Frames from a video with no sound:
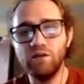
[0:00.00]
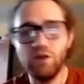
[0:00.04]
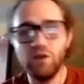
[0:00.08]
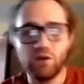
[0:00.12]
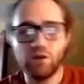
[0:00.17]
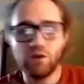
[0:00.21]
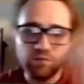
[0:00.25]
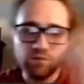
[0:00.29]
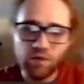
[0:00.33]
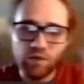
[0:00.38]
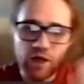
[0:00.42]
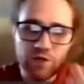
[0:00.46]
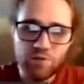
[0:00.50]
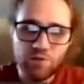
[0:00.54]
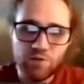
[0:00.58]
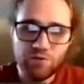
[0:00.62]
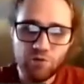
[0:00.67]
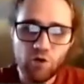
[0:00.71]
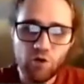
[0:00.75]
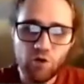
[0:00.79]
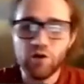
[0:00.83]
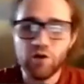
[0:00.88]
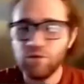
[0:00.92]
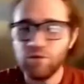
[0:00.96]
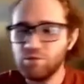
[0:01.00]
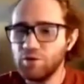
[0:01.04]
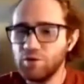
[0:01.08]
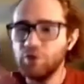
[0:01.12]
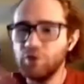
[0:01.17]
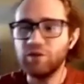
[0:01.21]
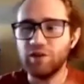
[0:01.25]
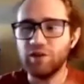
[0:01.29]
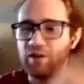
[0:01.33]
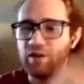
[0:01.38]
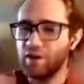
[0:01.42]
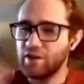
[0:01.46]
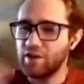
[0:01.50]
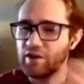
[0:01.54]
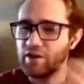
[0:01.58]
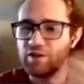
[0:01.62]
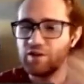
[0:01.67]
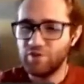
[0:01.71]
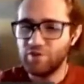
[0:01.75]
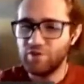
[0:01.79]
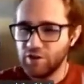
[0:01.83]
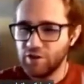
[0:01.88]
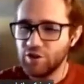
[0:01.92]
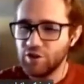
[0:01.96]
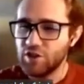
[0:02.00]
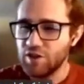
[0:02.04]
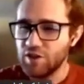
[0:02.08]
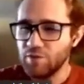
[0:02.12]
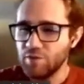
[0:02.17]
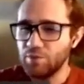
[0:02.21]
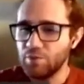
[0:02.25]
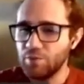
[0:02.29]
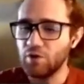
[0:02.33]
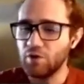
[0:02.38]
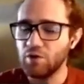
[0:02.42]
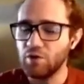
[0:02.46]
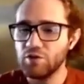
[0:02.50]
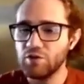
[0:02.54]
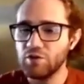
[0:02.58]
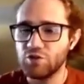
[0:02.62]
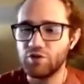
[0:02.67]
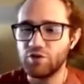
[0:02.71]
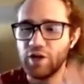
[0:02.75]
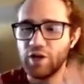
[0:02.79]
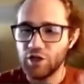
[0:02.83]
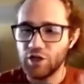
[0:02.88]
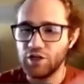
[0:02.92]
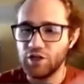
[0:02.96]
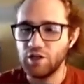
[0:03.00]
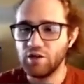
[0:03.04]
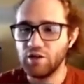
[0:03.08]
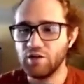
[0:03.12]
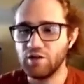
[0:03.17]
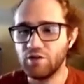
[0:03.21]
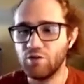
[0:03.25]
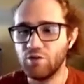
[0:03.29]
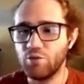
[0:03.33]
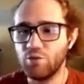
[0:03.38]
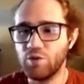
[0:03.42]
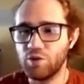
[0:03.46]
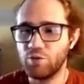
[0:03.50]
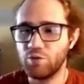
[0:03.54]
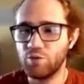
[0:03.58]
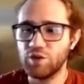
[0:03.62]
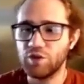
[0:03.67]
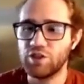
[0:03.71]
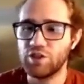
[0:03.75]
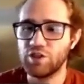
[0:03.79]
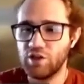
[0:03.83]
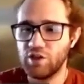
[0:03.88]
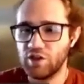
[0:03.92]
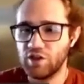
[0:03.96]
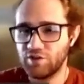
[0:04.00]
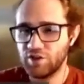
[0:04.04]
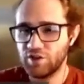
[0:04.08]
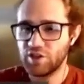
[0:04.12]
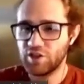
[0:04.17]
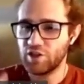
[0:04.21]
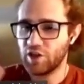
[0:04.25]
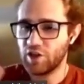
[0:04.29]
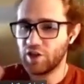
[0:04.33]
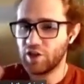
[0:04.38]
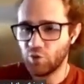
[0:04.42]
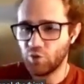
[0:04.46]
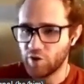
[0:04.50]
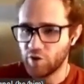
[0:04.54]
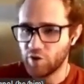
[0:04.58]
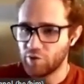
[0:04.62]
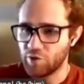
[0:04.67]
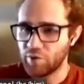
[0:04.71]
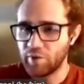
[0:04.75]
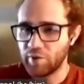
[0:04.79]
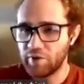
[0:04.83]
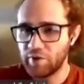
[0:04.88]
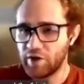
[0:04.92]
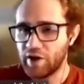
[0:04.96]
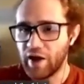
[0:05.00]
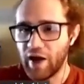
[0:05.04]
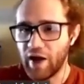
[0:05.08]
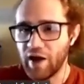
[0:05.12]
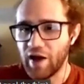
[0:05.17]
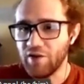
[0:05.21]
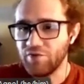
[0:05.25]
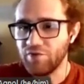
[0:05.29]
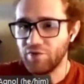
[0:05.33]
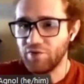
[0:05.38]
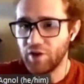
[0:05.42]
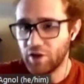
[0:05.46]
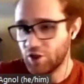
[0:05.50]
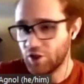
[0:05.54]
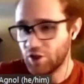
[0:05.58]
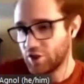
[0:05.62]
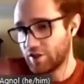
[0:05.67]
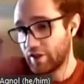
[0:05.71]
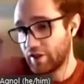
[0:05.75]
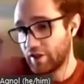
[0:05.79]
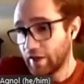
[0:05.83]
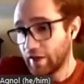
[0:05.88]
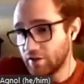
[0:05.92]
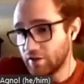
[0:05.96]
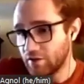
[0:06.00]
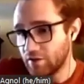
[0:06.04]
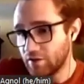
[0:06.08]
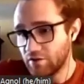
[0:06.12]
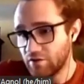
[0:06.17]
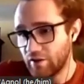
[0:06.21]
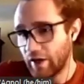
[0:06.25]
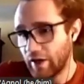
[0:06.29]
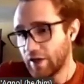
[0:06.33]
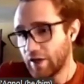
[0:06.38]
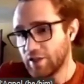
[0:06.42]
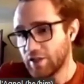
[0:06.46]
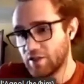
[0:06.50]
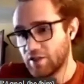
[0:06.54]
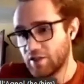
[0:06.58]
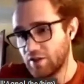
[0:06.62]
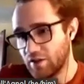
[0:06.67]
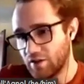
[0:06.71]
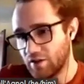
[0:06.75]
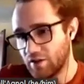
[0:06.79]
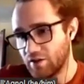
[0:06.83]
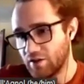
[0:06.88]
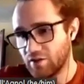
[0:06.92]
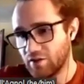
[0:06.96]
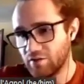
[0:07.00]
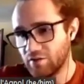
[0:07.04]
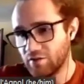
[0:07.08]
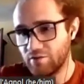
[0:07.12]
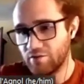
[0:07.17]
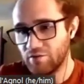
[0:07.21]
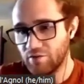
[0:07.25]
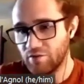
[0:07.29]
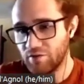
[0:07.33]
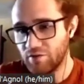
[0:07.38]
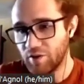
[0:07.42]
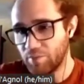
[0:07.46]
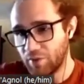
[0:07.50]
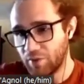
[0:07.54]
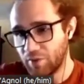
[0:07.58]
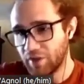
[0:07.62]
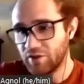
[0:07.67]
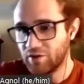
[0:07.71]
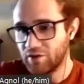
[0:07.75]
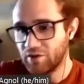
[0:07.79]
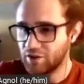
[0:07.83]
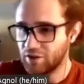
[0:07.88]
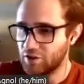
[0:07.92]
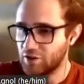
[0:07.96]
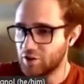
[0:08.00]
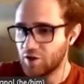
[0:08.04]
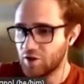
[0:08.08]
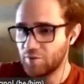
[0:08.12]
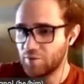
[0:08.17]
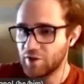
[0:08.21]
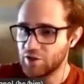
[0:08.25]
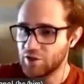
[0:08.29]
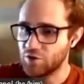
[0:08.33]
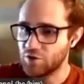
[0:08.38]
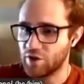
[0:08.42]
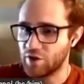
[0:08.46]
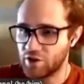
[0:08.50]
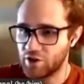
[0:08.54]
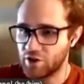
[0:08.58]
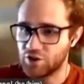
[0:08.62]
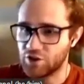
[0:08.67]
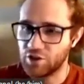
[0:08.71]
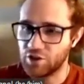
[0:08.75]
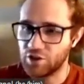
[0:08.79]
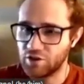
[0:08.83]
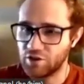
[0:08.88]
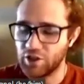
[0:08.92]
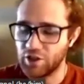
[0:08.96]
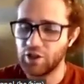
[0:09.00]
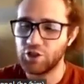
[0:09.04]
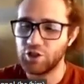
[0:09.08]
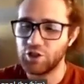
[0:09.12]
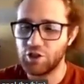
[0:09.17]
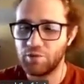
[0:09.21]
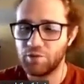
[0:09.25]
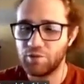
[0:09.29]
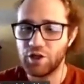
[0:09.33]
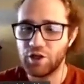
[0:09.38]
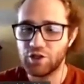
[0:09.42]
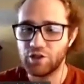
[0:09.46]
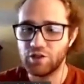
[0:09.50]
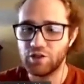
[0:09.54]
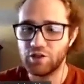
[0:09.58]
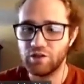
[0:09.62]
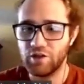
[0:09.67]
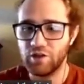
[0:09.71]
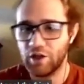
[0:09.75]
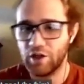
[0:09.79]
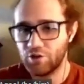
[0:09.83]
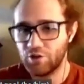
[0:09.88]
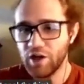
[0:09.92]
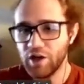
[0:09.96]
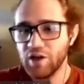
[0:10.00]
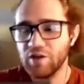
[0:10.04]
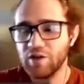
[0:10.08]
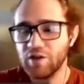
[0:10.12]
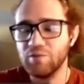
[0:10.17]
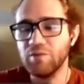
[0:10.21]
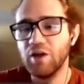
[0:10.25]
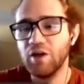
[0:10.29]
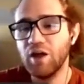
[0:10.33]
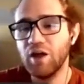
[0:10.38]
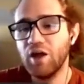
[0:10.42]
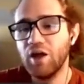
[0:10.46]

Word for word: you know, as before, note that like there's a very simple strategy with which the adversary can win the probability of half. You can just get guess the, the bit that determines whether the ch challenger measured at random.